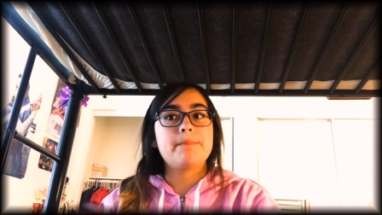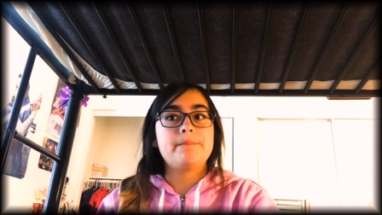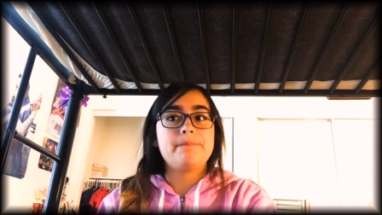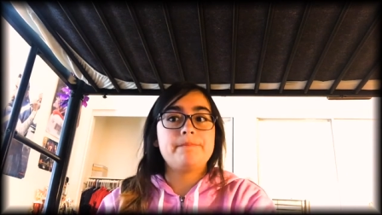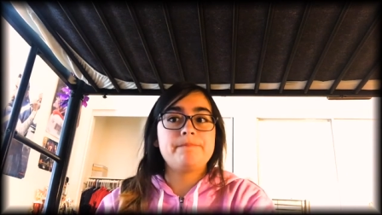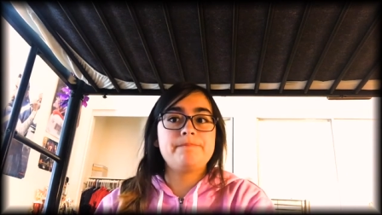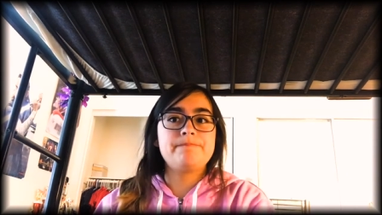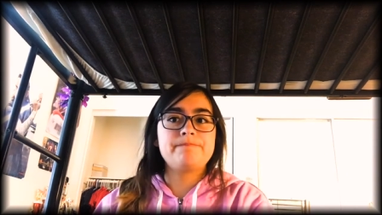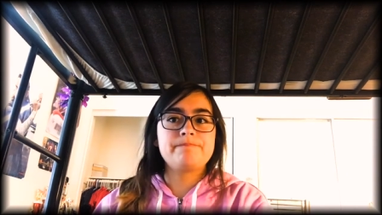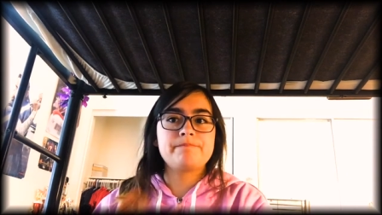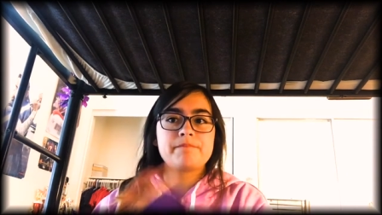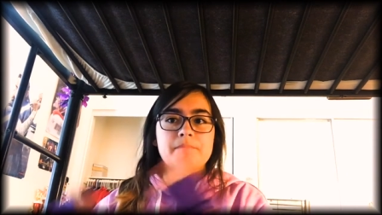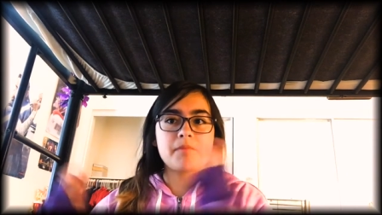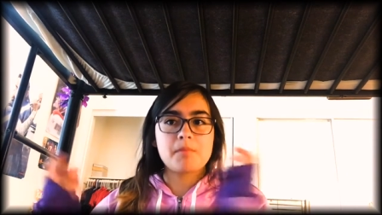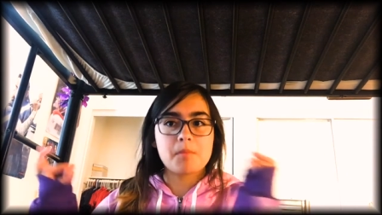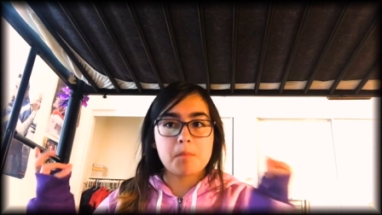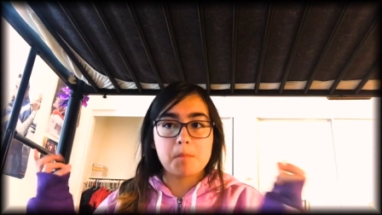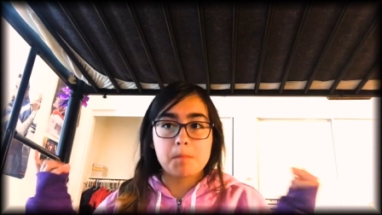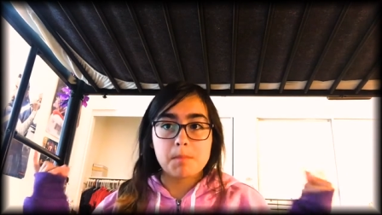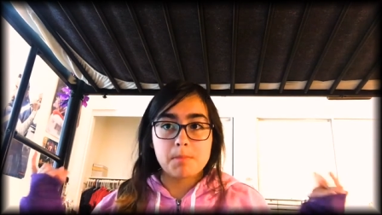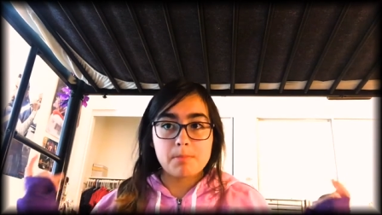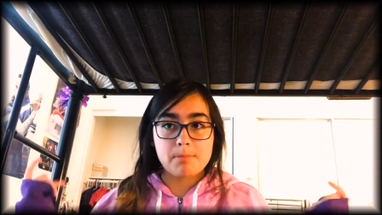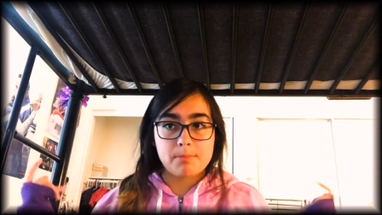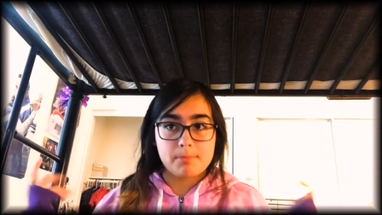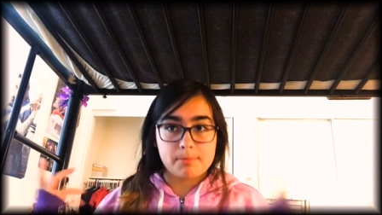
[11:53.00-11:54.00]

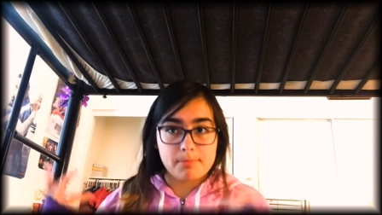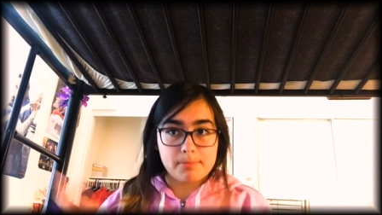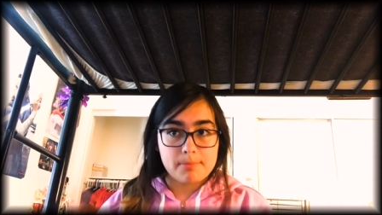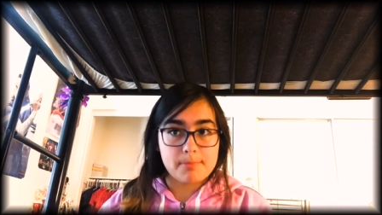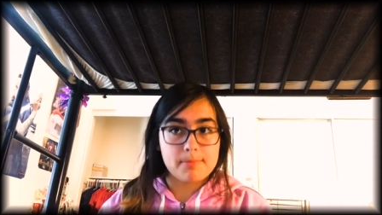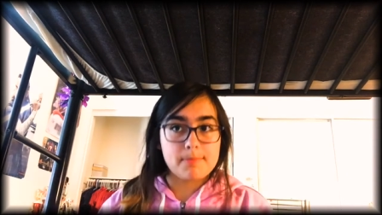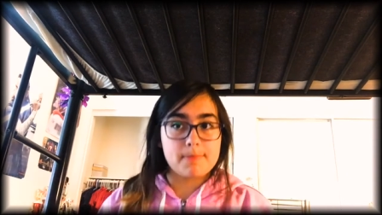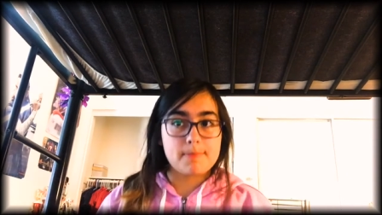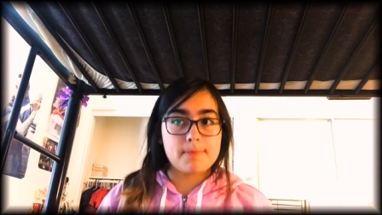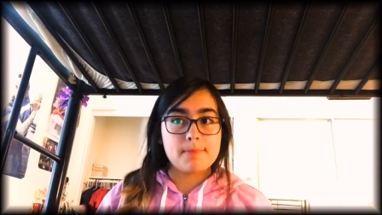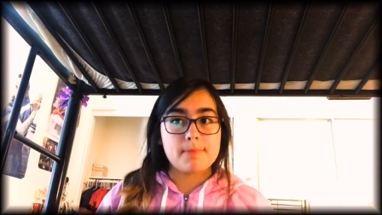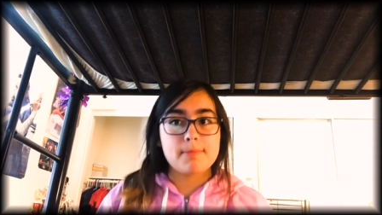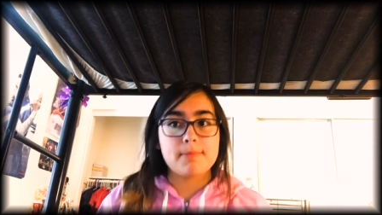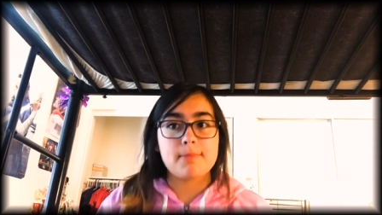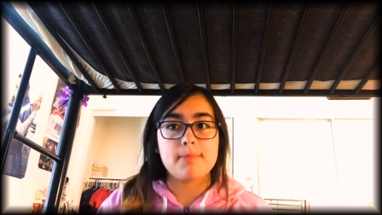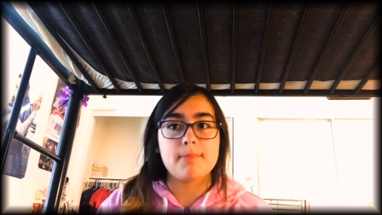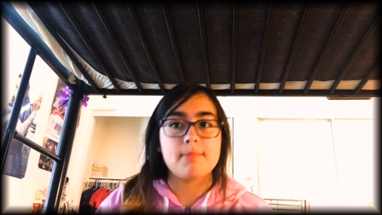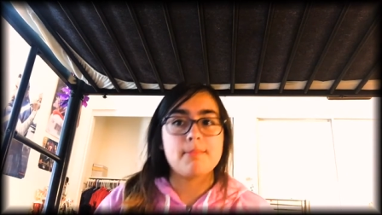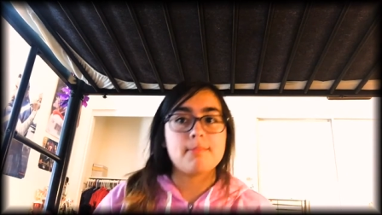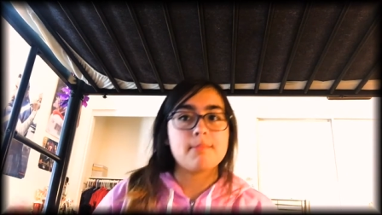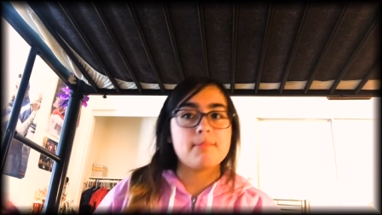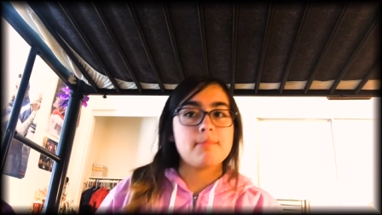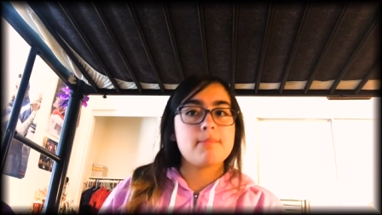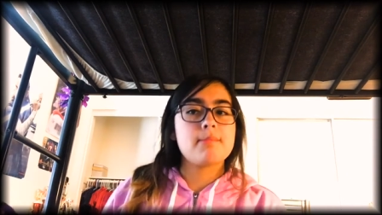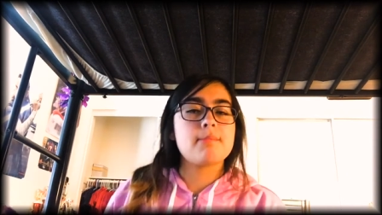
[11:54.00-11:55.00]

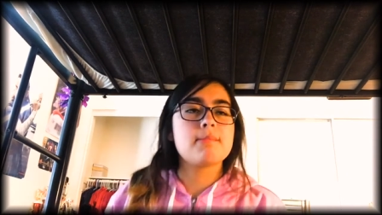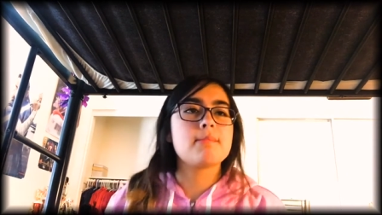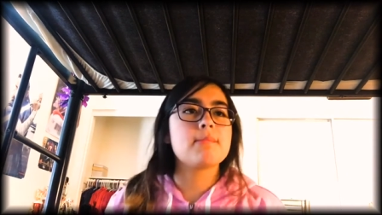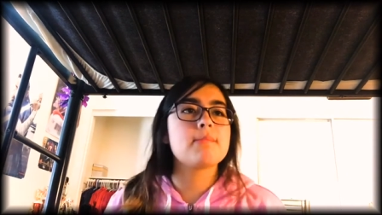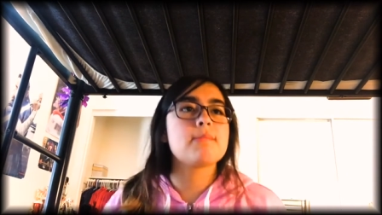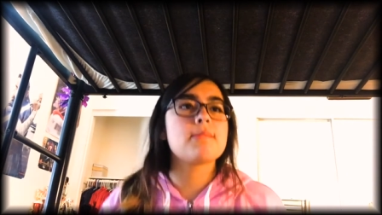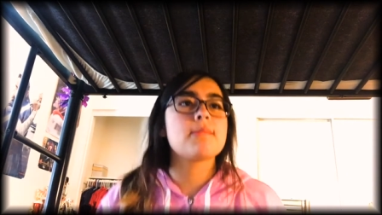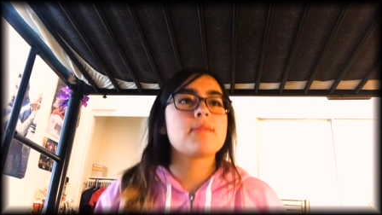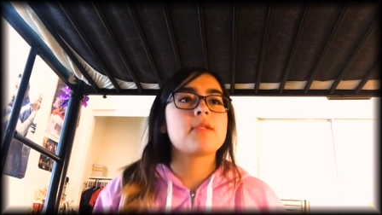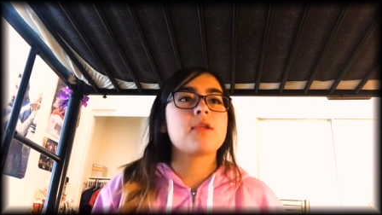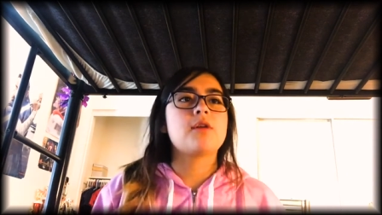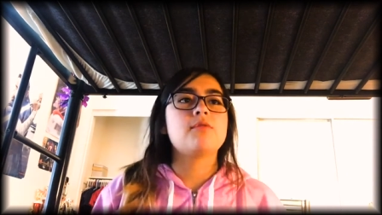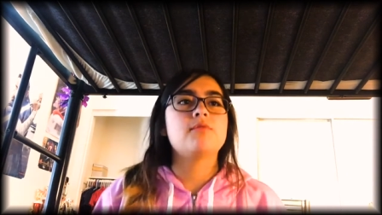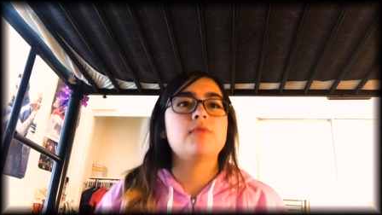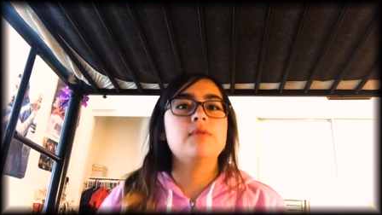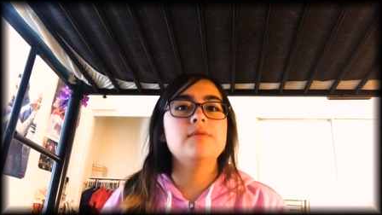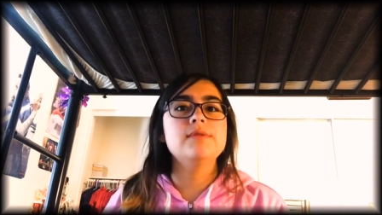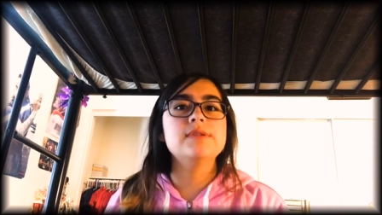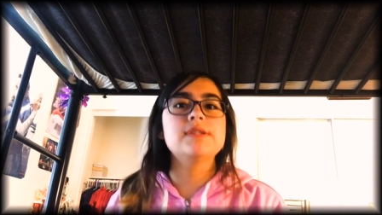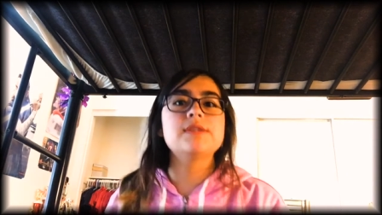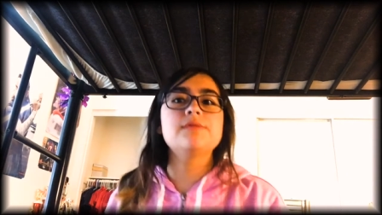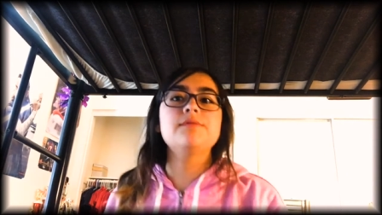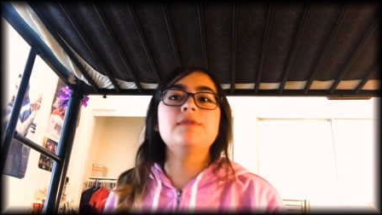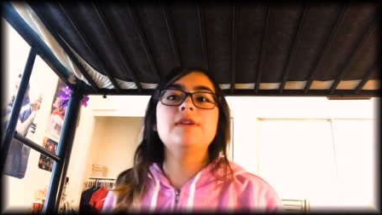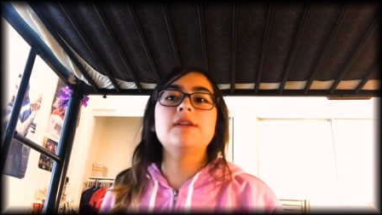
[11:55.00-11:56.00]
Mm, what
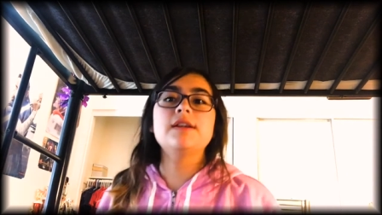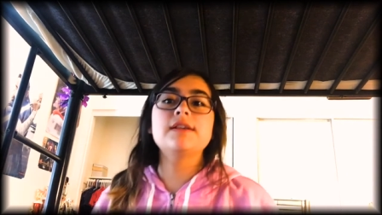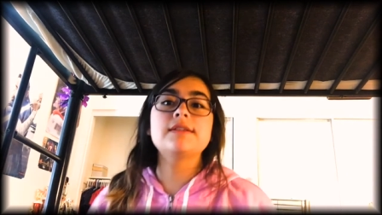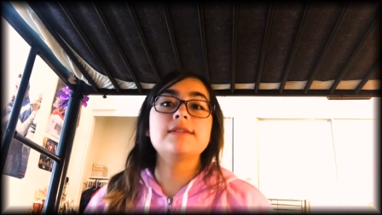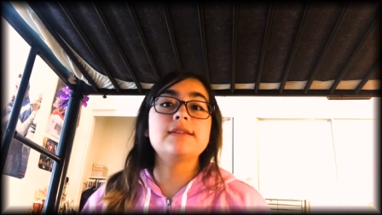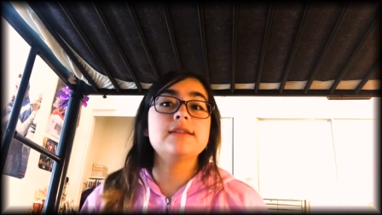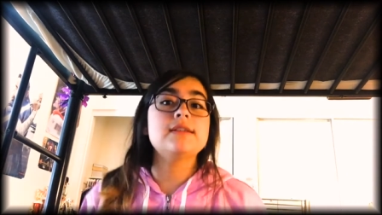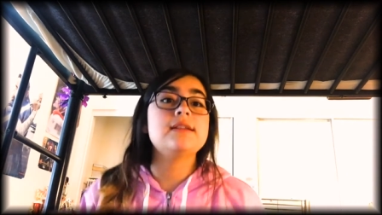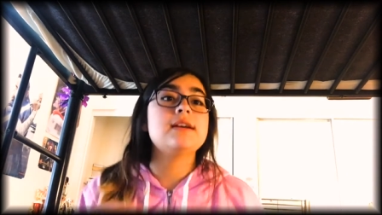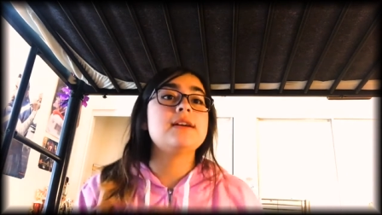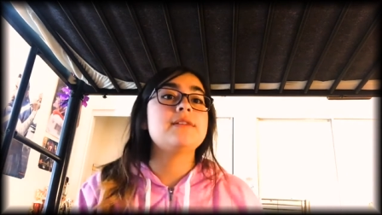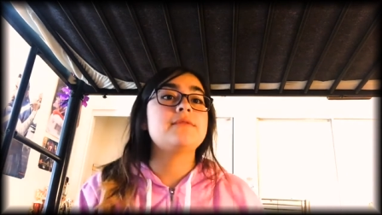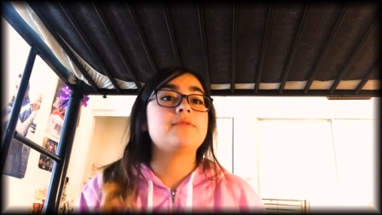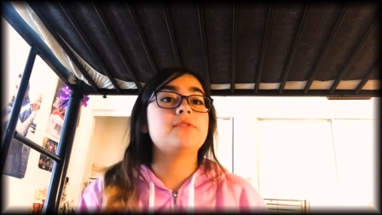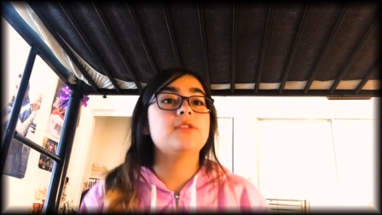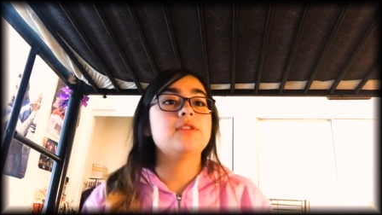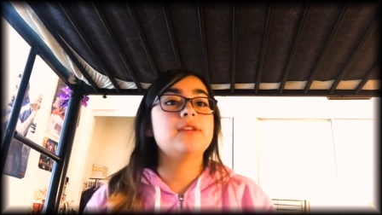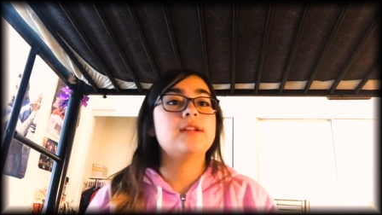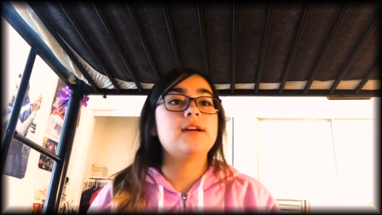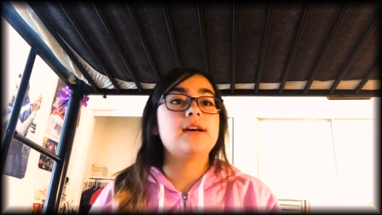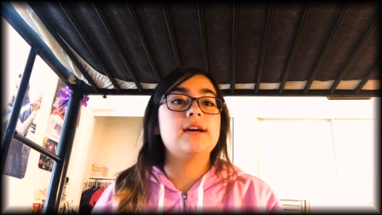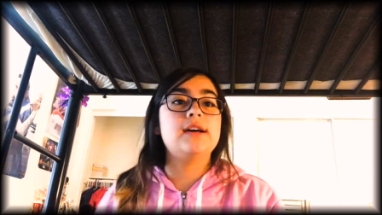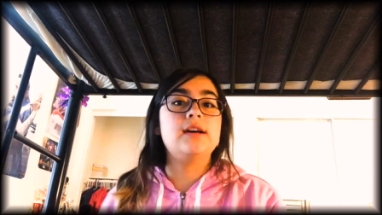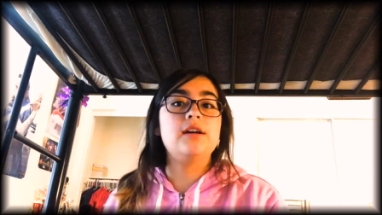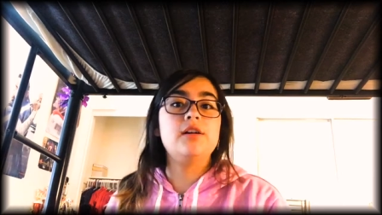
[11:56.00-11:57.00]
was the one I said after
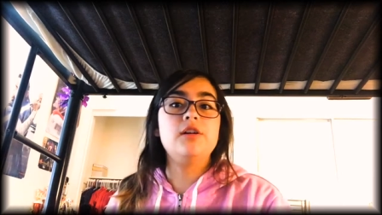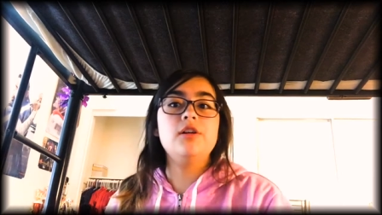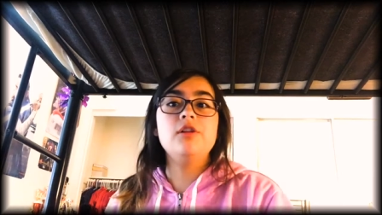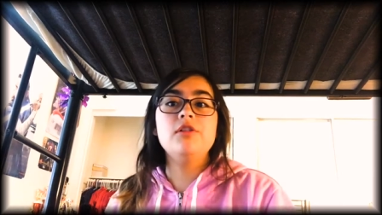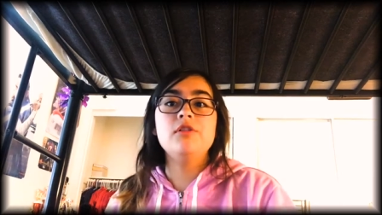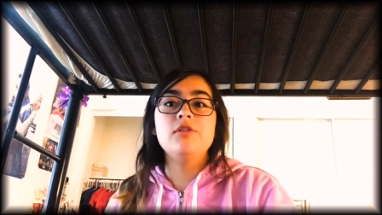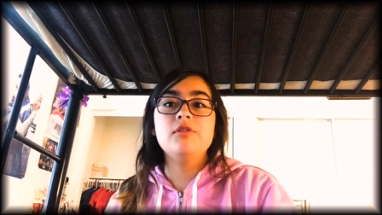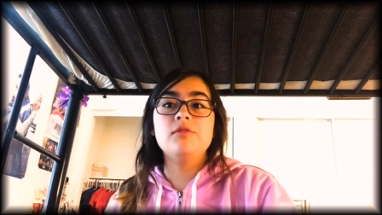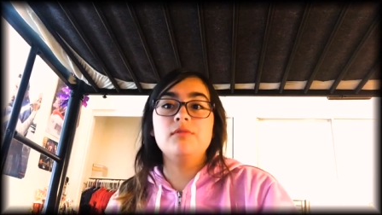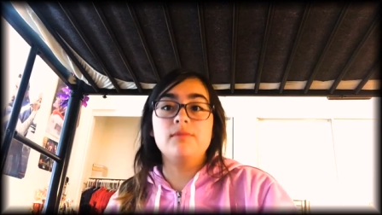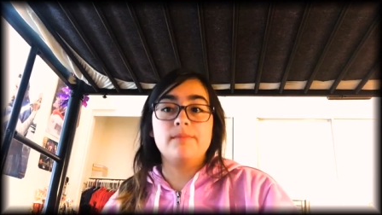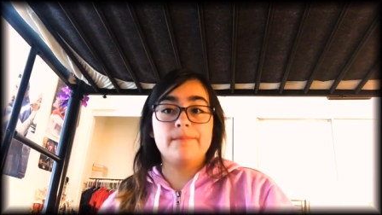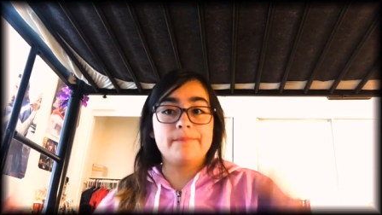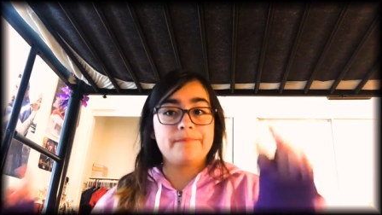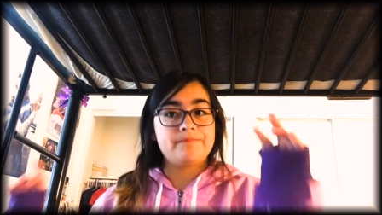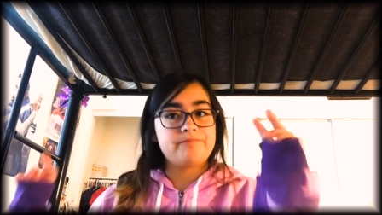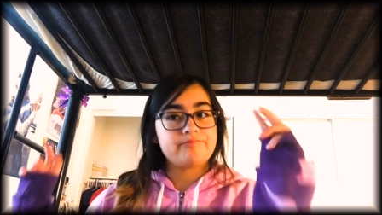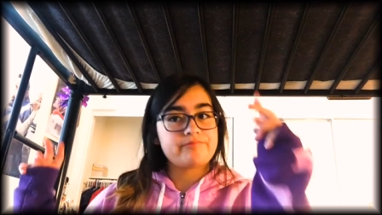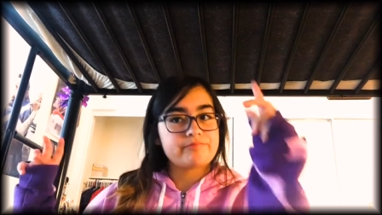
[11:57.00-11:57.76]
that? Oh,